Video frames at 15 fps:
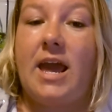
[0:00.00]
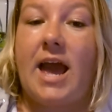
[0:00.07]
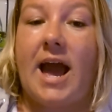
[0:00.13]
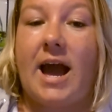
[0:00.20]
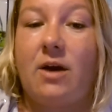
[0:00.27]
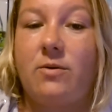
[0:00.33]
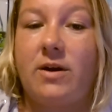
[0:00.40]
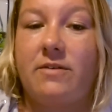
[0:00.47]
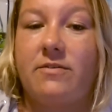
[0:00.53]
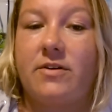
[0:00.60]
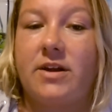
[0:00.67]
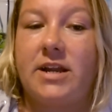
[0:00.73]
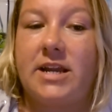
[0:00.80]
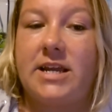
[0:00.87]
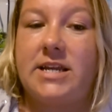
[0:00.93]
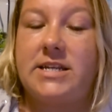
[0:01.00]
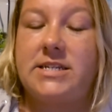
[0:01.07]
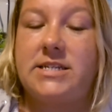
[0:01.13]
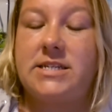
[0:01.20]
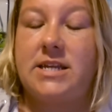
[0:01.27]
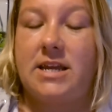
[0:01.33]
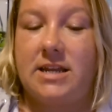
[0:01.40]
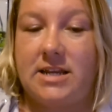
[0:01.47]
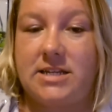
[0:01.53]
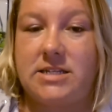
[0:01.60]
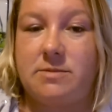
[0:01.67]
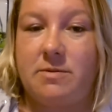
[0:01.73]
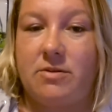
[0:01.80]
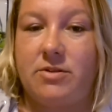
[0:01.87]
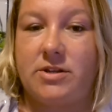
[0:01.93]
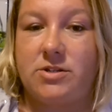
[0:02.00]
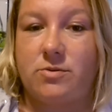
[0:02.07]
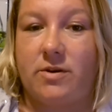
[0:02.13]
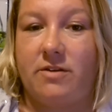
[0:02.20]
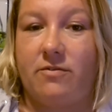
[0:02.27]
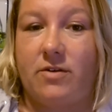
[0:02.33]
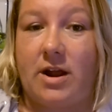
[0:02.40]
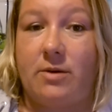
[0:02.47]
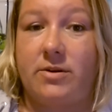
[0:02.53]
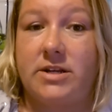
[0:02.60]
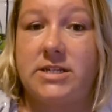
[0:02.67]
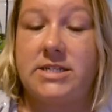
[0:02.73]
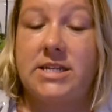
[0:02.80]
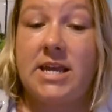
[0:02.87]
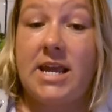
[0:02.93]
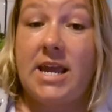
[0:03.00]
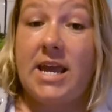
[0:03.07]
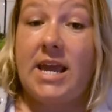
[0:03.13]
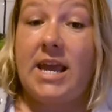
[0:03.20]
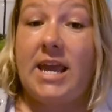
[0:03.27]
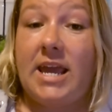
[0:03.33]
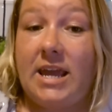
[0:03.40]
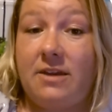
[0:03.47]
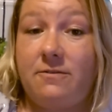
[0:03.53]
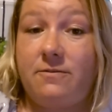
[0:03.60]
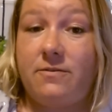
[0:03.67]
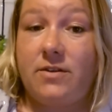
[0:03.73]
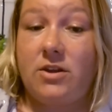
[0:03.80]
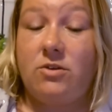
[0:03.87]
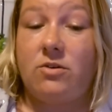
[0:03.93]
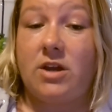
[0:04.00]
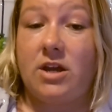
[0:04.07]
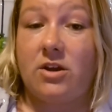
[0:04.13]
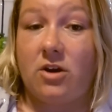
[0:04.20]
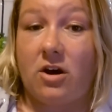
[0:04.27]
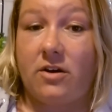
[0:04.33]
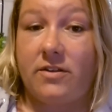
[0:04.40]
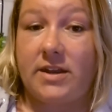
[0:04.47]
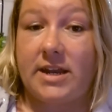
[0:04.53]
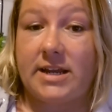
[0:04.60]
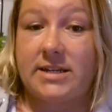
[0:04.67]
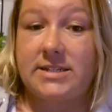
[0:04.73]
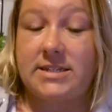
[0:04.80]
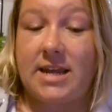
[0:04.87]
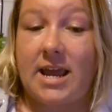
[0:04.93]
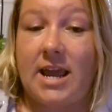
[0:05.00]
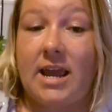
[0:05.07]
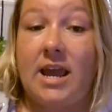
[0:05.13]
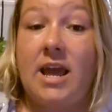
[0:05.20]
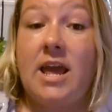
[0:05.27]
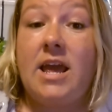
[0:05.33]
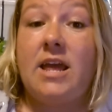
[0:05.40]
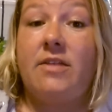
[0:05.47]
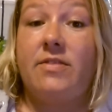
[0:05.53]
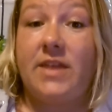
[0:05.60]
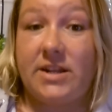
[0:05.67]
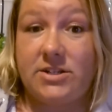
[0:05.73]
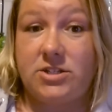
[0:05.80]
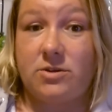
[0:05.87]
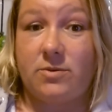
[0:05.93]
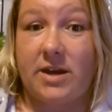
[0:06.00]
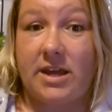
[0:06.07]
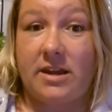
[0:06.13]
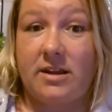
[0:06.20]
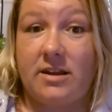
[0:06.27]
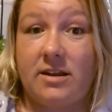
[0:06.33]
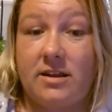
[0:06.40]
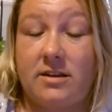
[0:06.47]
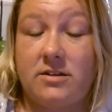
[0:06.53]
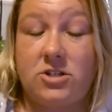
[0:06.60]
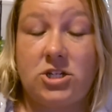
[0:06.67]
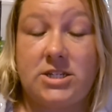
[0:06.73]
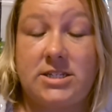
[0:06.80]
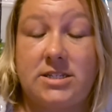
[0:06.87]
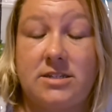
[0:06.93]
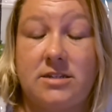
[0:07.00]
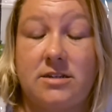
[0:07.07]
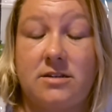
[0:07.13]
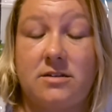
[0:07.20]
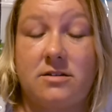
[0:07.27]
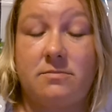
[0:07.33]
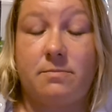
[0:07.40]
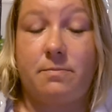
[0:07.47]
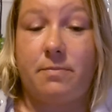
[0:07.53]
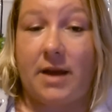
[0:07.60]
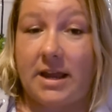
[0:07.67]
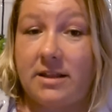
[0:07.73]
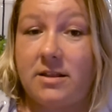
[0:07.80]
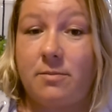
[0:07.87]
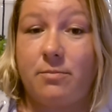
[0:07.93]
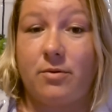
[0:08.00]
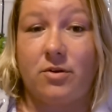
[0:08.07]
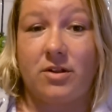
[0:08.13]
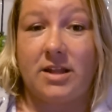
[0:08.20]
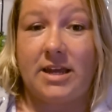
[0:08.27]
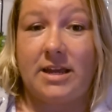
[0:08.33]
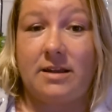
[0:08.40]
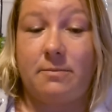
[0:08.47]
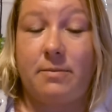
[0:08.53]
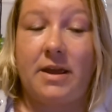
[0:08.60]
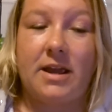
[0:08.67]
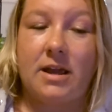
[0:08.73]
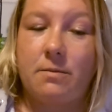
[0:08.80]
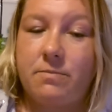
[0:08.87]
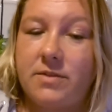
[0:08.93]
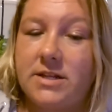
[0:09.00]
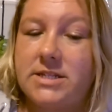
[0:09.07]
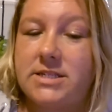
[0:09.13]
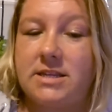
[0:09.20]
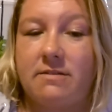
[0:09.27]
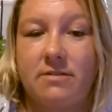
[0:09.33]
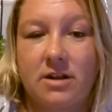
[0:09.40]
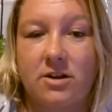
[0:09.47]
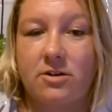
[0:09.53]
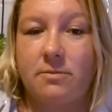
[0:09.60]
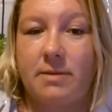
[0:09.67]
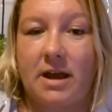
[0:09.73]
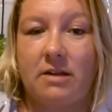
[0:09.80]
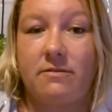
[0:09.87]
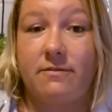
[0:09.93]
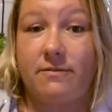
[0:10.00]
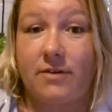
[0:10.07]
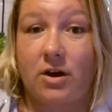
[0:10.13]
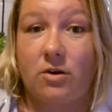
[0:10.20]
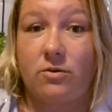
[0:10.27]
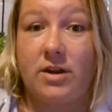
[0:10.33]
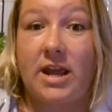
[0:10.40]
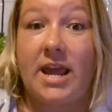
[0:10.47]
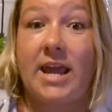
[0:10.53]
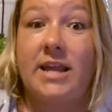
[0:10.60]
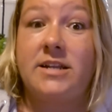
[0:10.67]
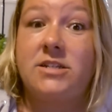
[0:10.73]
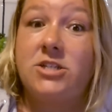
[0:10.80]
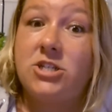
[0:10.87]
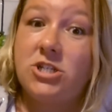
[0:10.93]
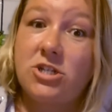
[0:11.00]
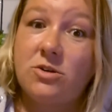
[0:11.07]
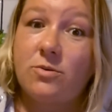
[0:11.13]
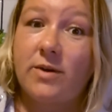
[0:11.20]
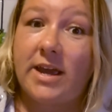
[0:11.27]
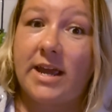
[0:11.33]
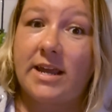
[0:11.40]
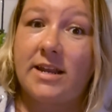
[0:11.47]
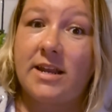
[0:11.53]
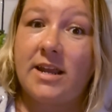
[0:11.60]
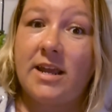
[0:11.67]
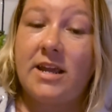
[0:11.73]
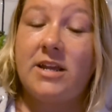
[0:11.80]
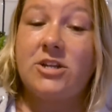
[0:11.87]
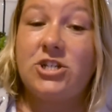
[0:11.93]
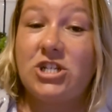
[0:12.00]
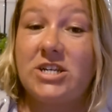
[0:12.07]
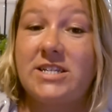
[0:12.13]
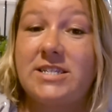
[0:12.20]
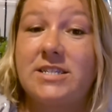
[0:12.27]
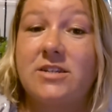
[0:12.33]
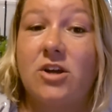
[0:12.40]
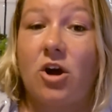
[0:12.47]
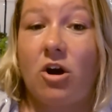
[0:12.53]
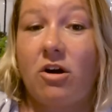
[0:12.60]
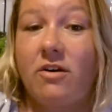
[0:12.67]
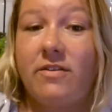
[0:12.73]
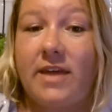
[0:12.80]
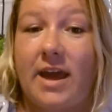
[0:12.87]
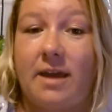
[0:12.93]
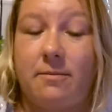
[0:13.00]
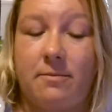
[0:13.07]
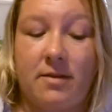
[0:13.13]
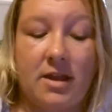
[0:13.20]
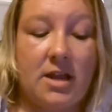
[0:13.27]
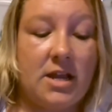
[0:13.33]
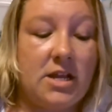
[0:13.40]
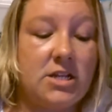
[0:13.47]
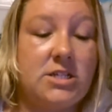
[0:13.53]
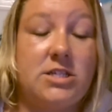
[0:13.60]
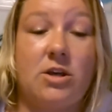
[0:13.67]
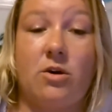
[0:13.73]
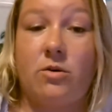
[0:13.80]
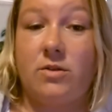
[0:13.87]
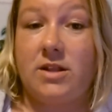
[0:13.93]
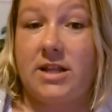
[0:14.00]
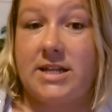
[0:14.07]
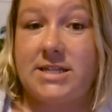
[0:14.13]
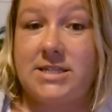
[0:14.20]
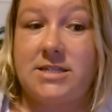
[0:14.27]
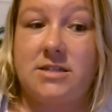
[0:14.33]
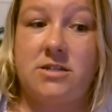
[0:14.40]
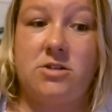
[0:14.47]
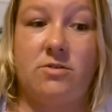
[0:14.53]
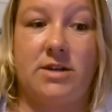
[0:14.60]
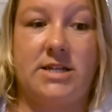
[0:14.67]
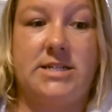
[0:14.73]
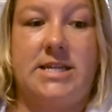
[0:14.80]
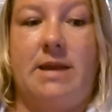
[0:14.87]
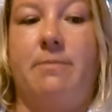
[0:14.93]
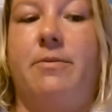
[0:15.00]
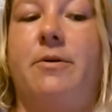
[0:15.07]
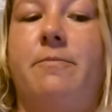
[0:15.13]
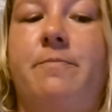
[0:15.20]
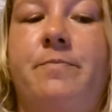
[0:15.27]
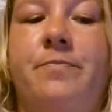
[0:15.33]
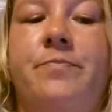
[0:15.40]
However it is, it needs to be within 24 hours. If you can call the next day, then do it. Just bite the bullet, pick up the 700-pound phone, and do it. Just call them. So let's do an example.